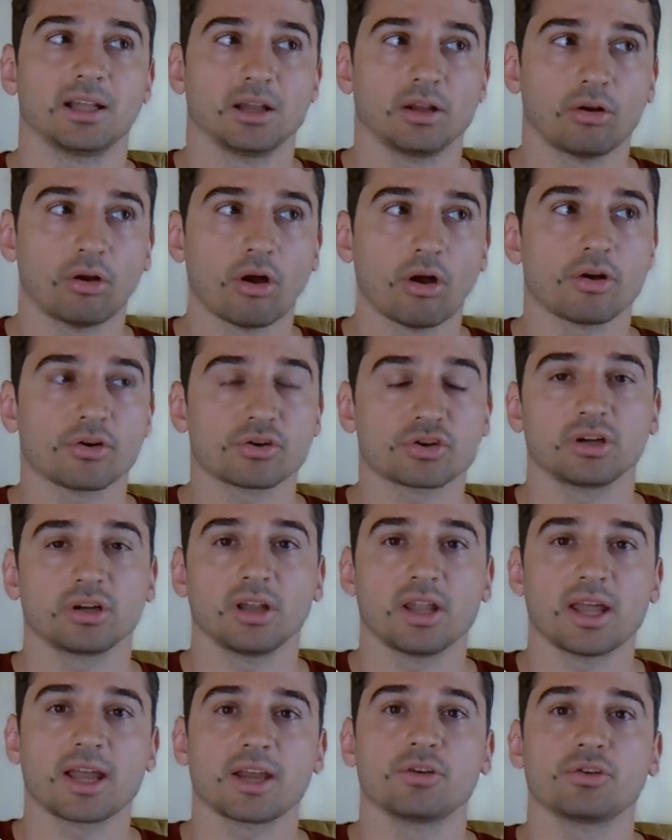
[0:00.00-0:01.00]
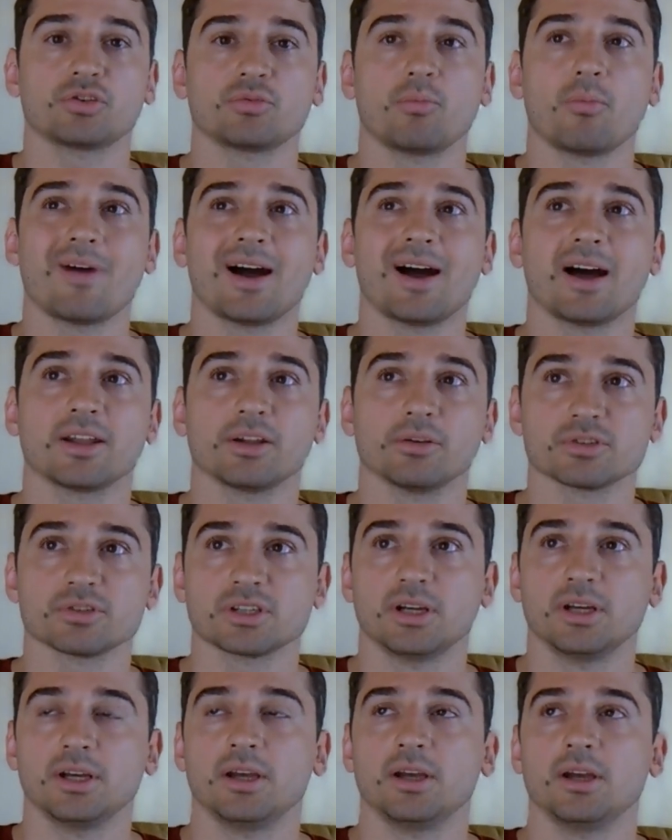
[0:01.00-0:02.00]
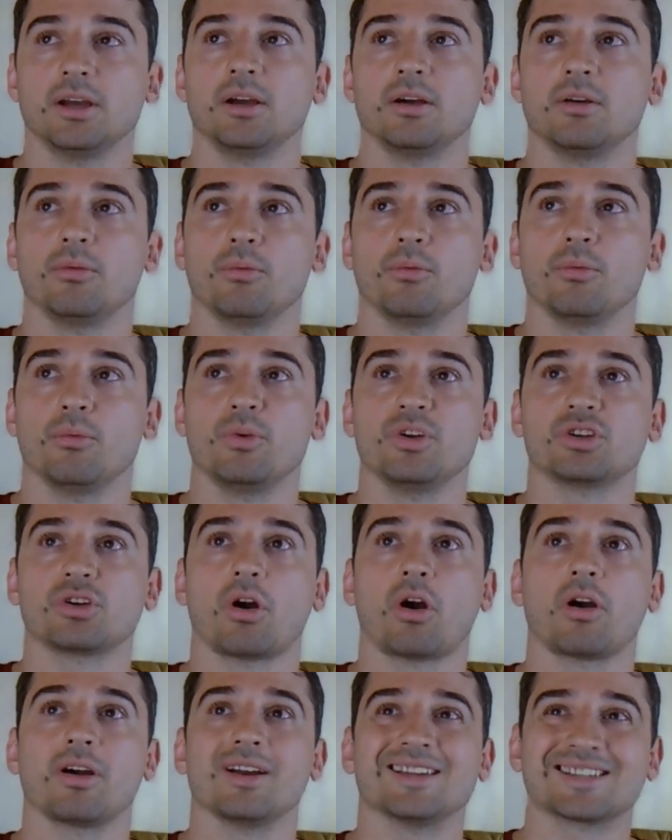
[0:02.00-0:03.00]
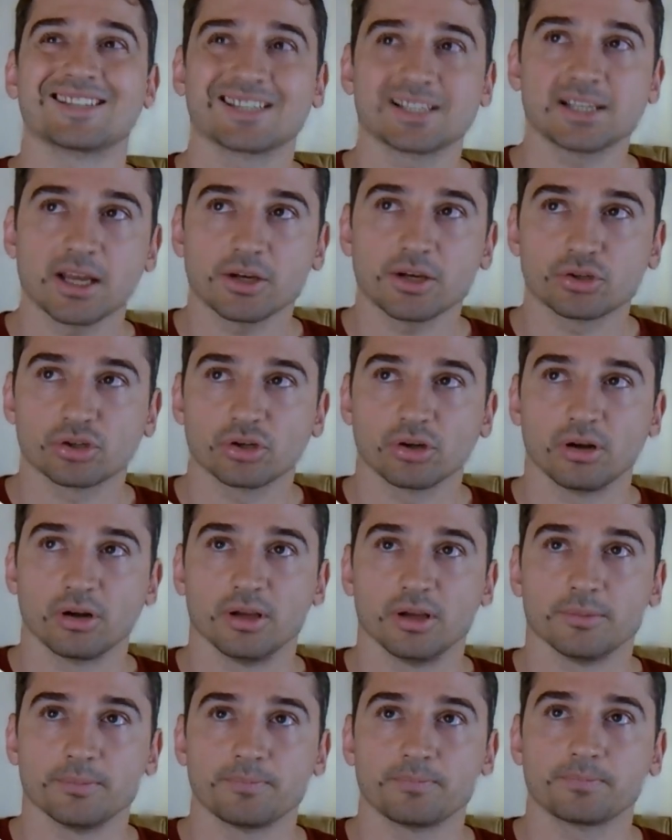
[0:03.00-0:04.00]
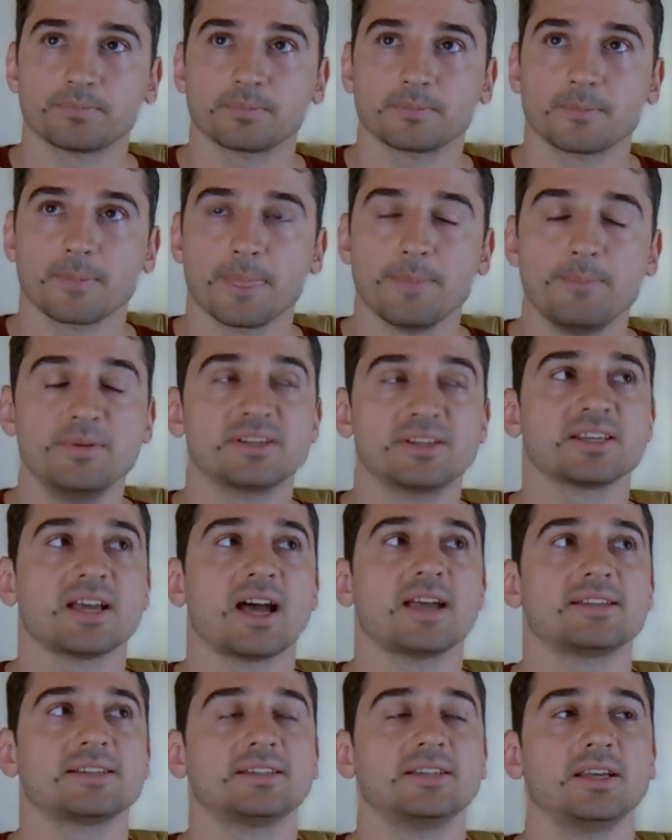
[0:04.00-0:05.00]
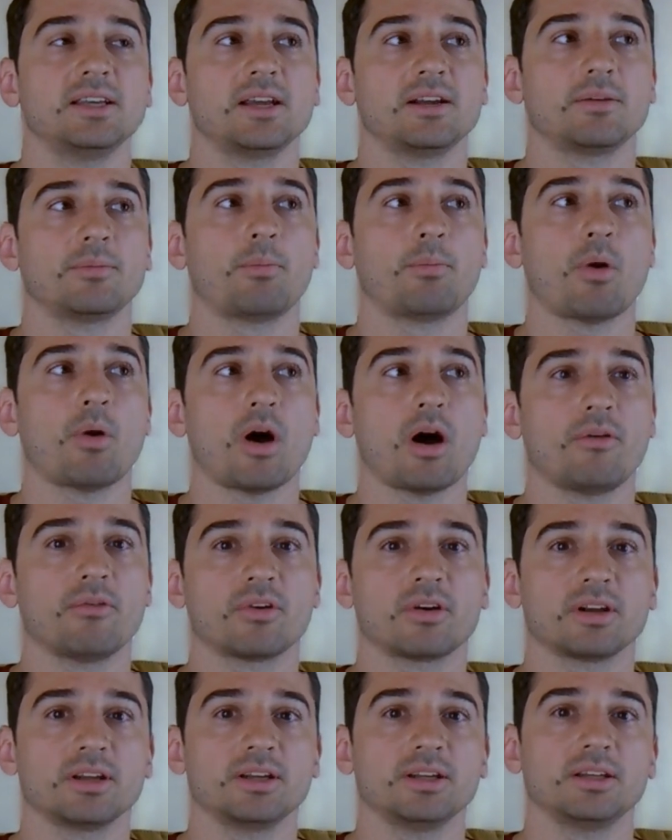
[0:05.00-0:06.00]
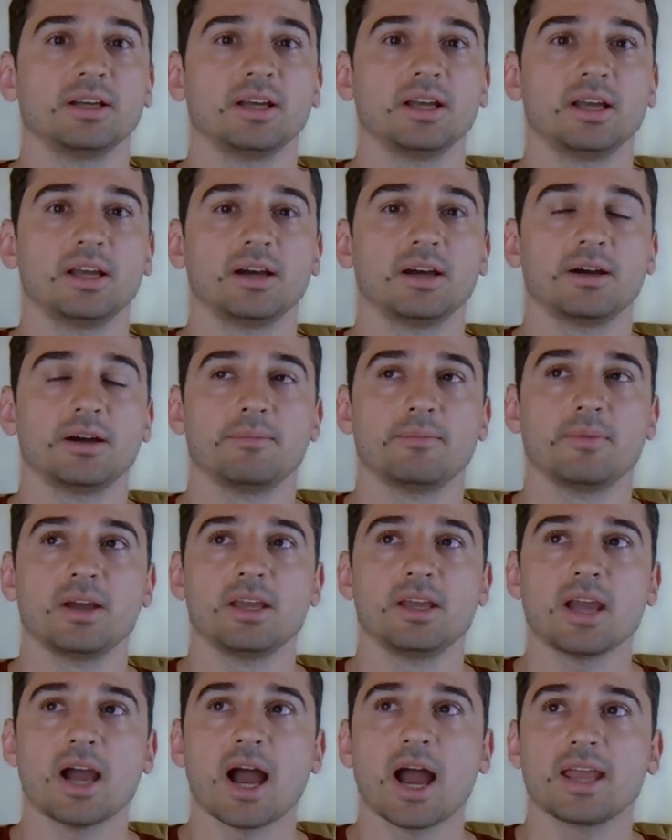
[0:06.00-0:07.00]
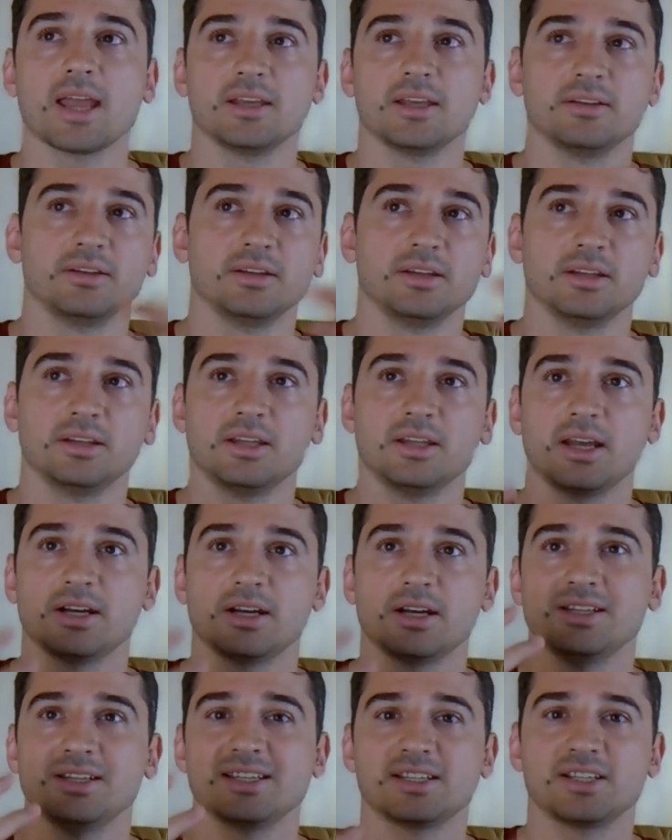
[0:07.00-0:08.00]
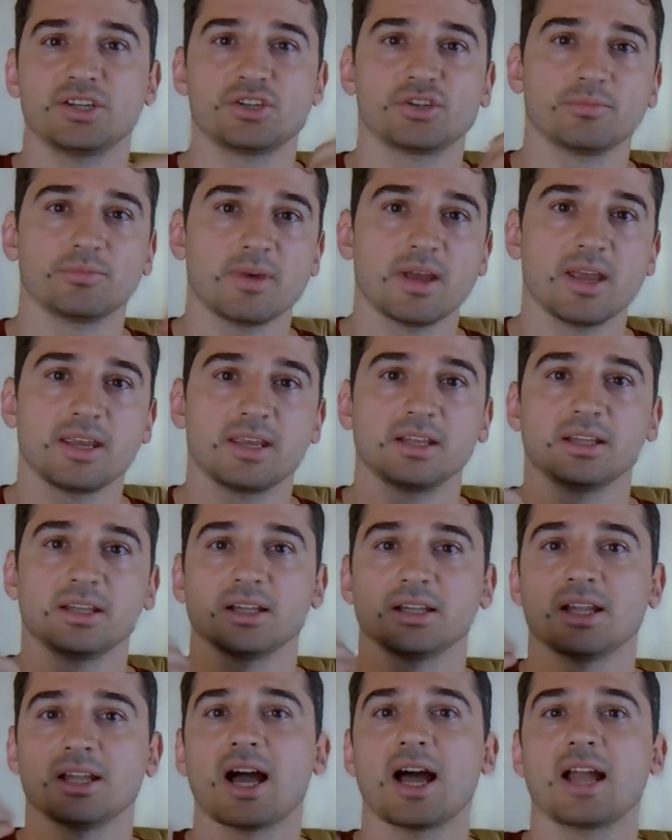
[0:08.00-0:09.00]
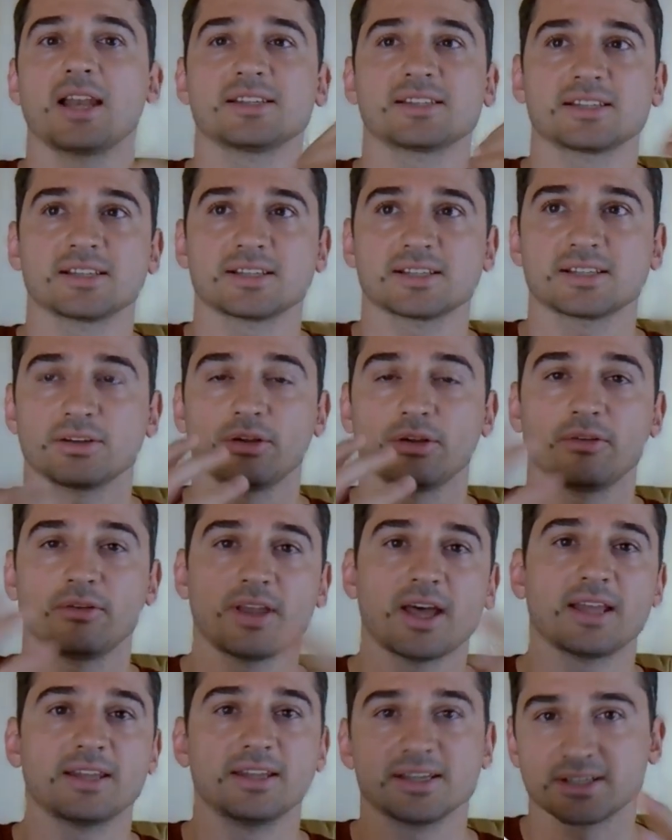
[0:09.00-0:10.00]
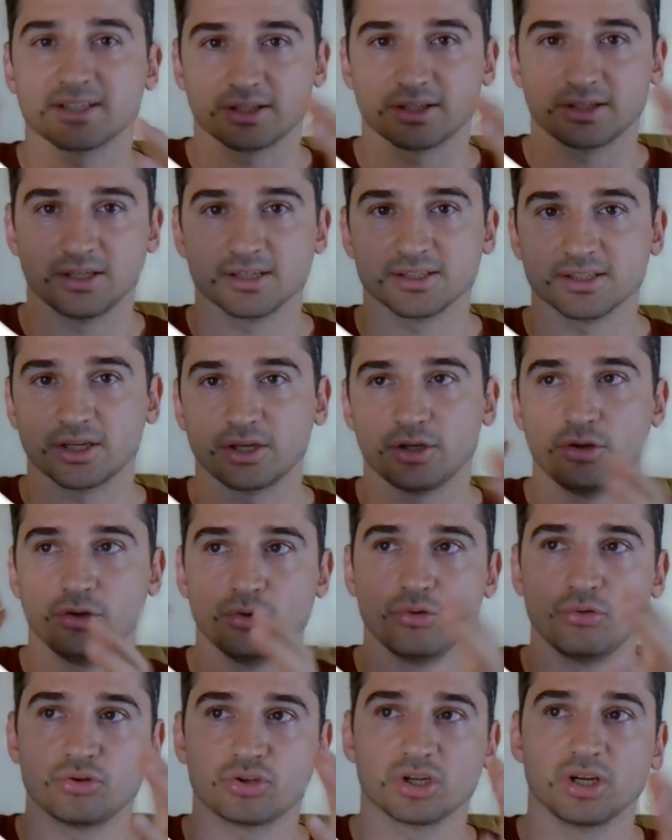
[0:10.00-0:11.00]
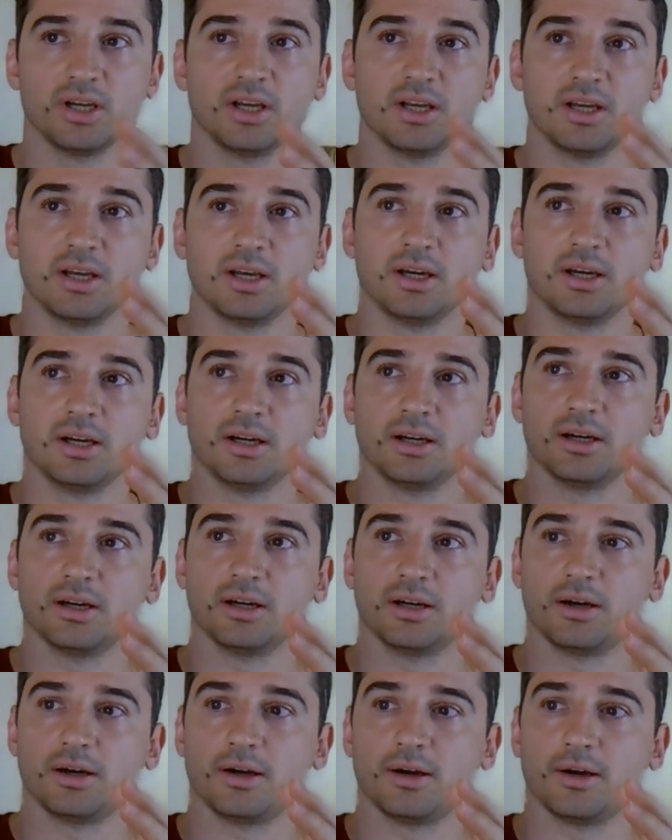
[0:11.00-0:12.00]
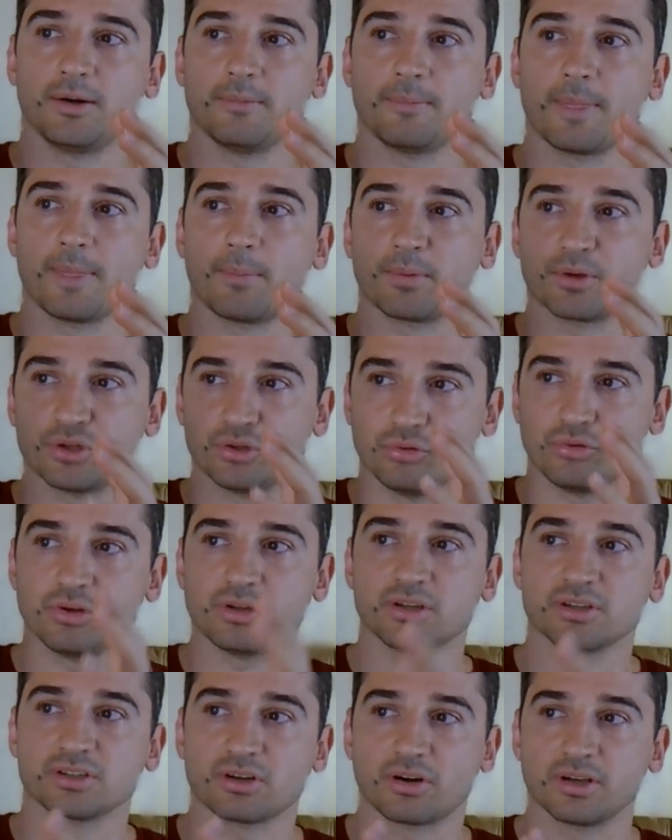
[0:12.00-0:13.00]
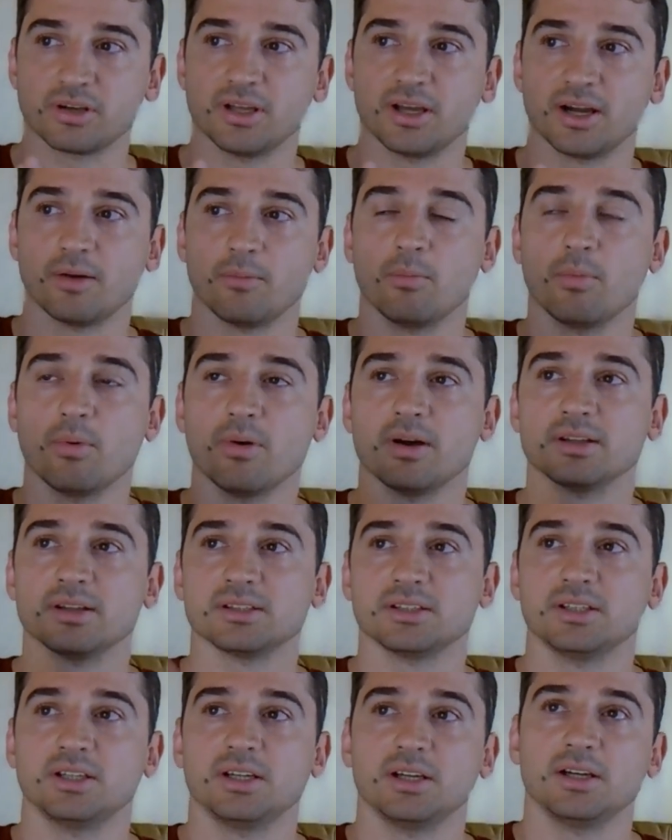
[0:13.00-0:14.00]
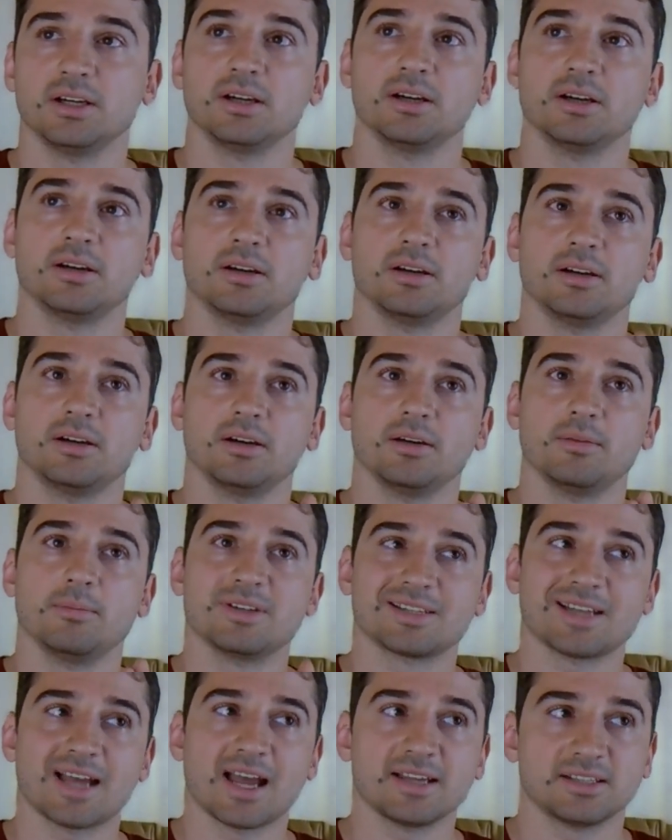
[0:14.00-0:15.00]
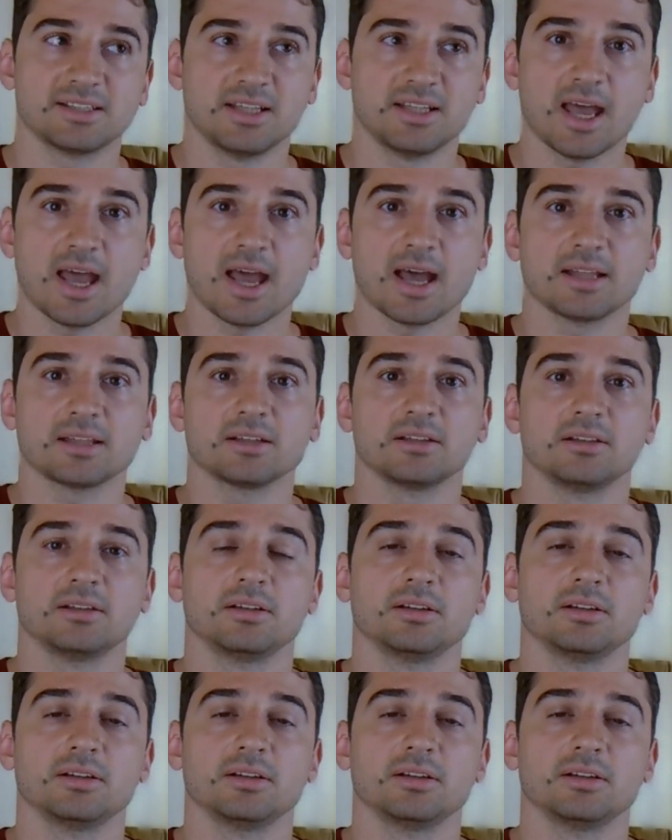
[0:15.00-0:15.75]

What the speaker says: large language models, which are essentially, besides their power in AI, in their decision-making, analysis and all that, there's a huge opportunities are there. But besides that,